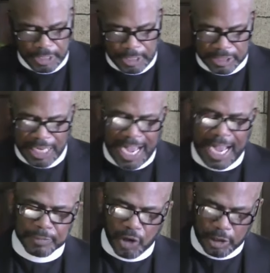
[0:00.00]
good
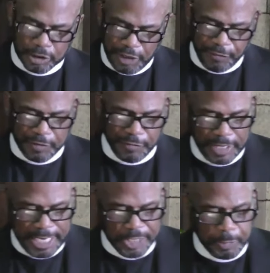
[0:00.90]
times are different
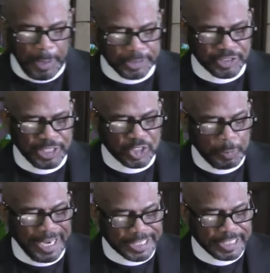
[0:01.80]
for each person,
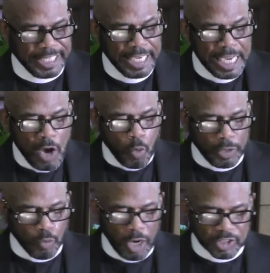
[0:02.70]
especially
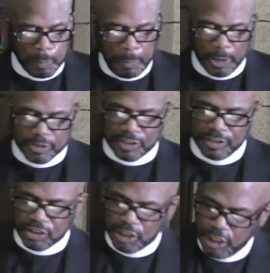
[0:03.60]
when one's
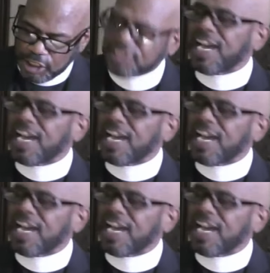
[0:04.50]
person's good